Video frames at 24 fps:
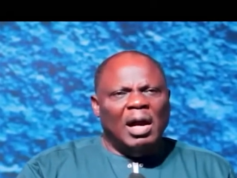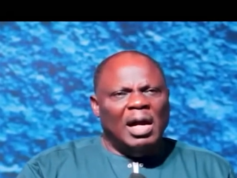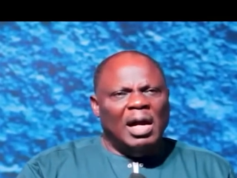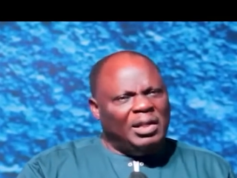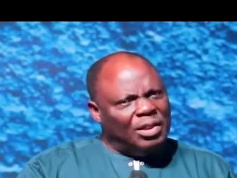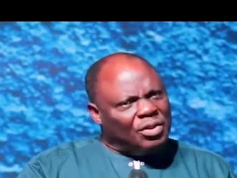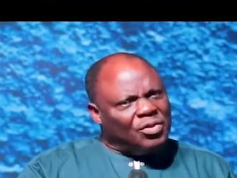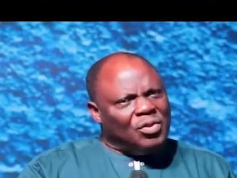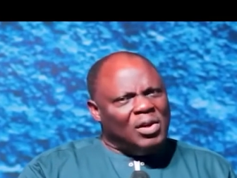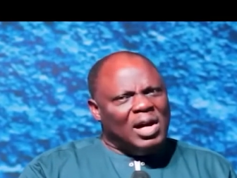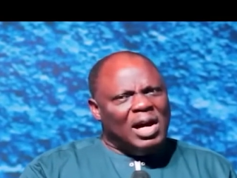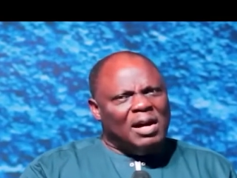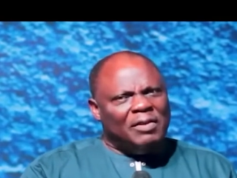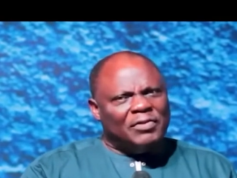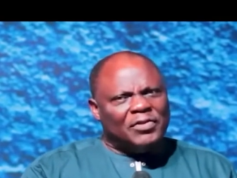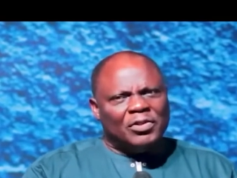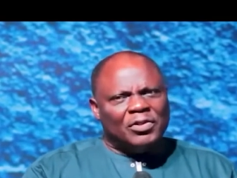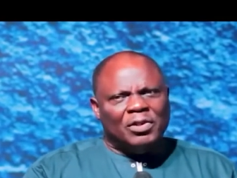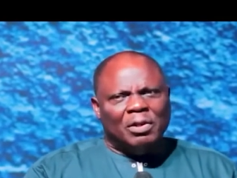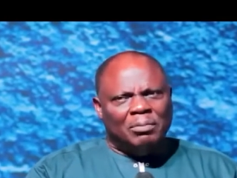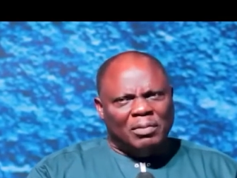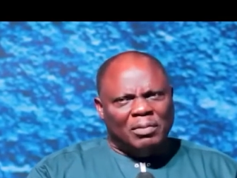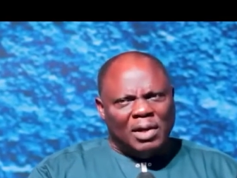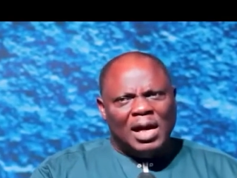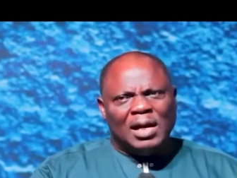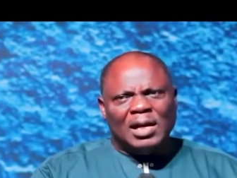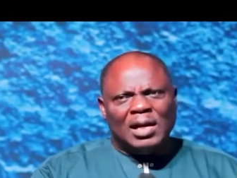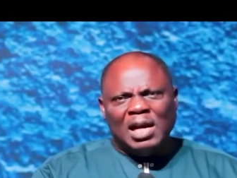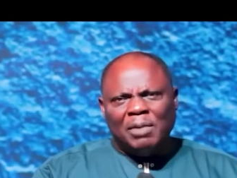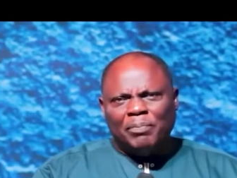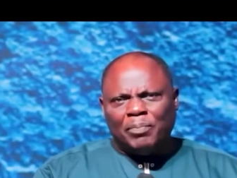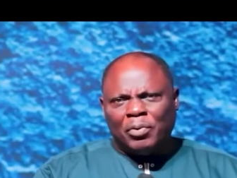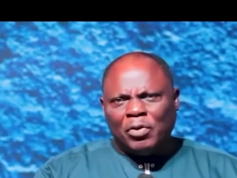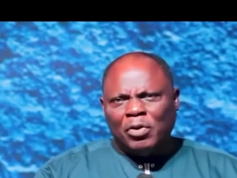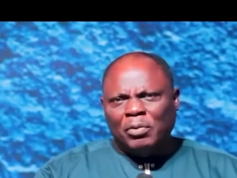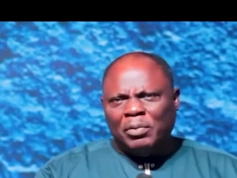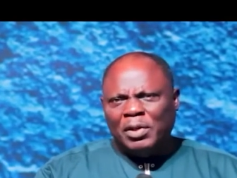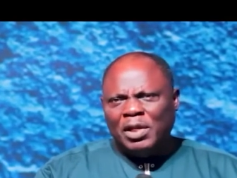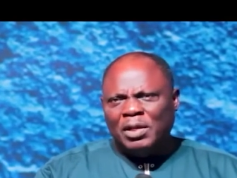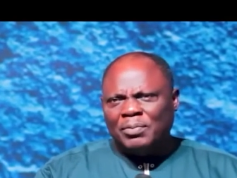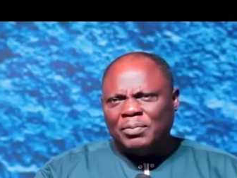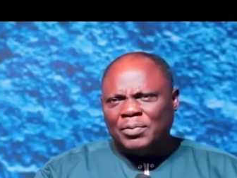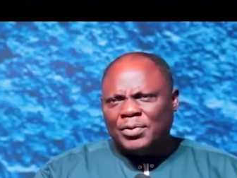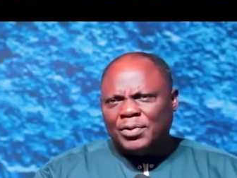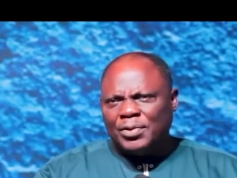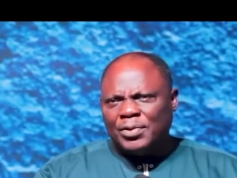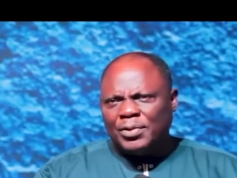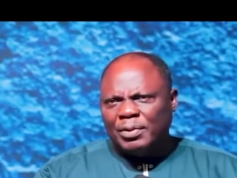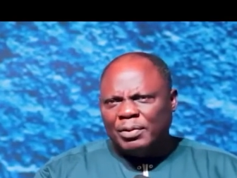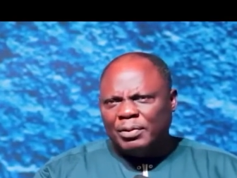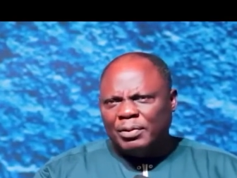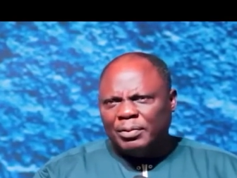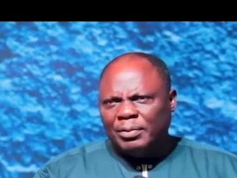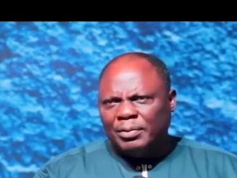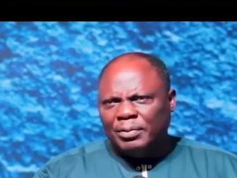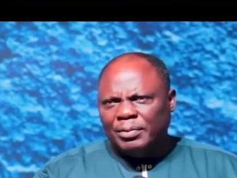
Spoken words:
I used to have some anger problems.